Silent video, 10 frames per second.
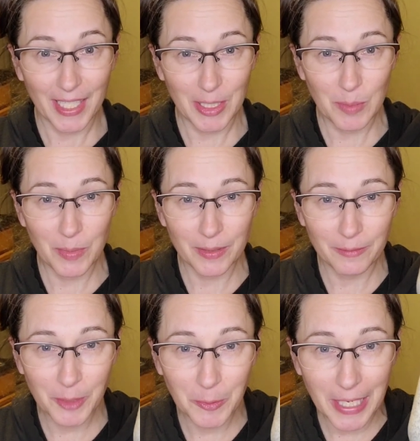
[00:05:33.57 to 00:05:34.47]
It's been a
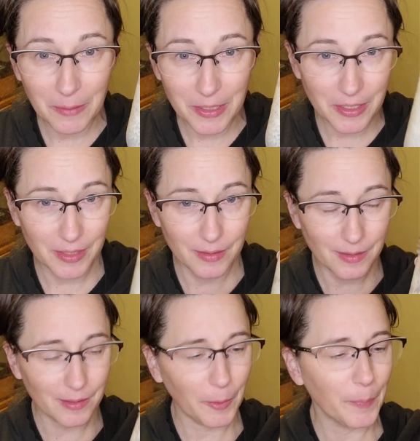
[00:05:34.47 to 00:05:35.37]
few hours, and
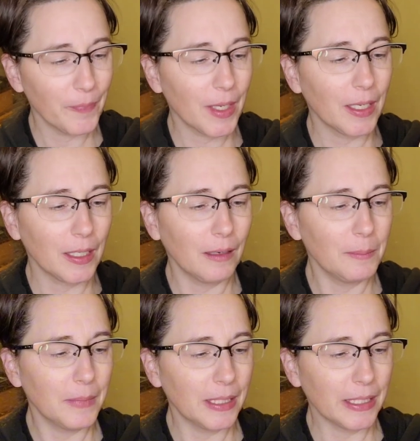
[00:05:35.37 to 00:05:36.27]
so I
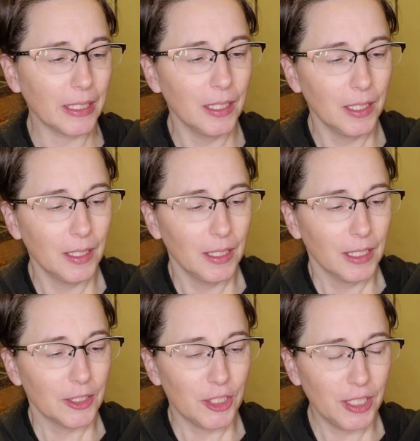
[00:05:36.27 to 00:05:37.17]
got my
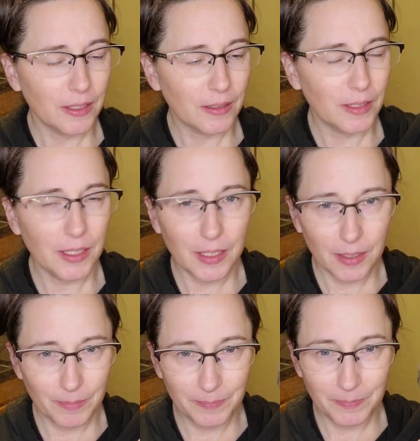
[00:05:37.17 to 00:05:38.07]
chia
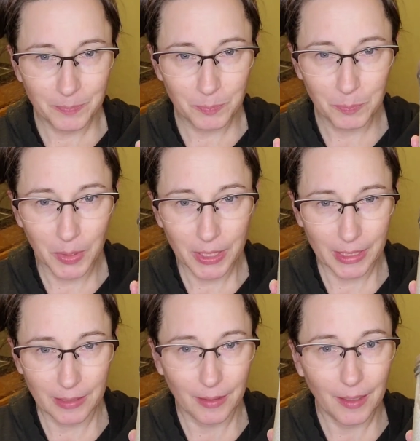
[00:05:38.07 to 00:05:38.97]
seed
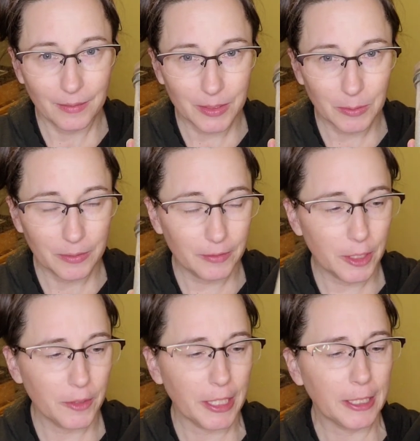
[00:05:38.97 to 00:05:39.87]
pudding out the
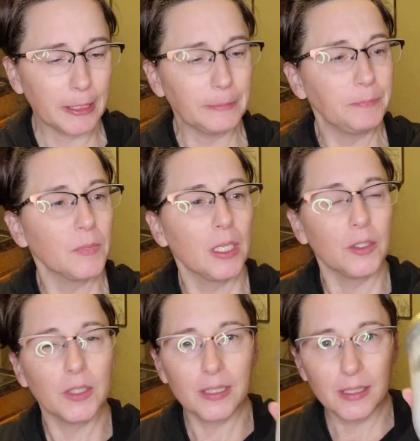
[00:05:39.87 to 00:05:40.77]
refrigerator.
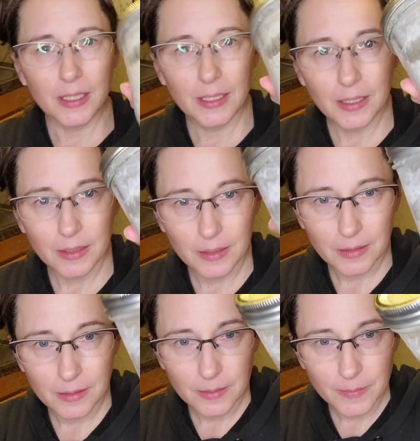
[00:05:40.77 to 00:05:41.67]
You can see
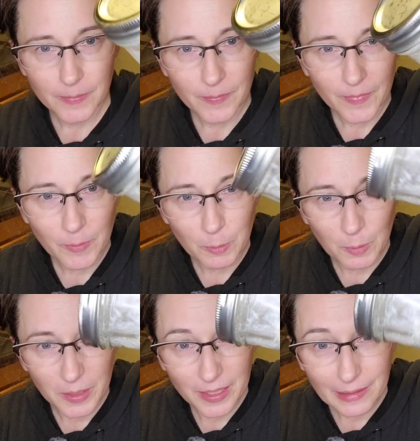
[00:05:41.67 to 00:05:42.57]
it's
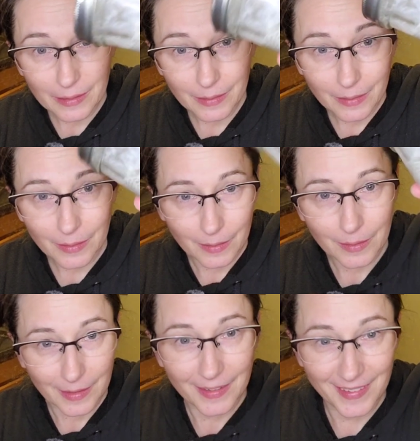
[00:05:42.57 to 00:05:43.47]
really thick.
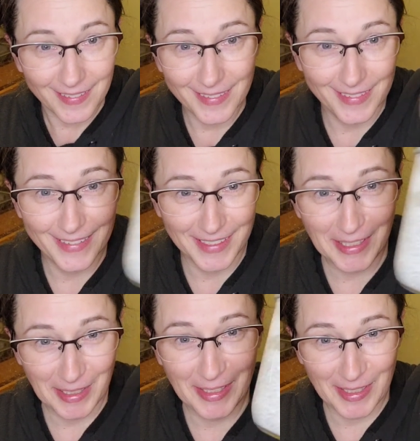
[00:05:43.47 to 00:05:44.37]

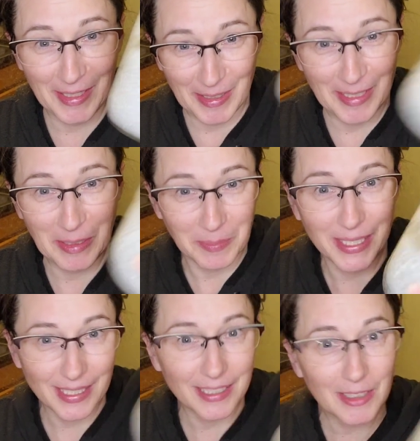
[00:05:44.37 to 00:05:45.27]
So this will
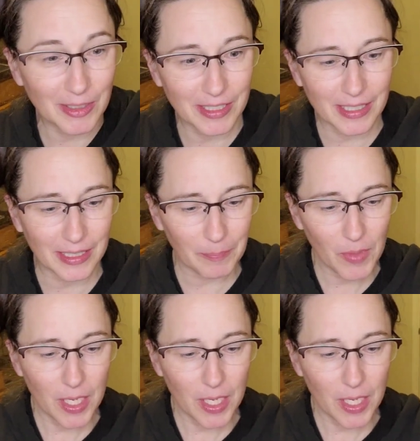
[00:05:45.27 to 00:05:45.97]
be interesting.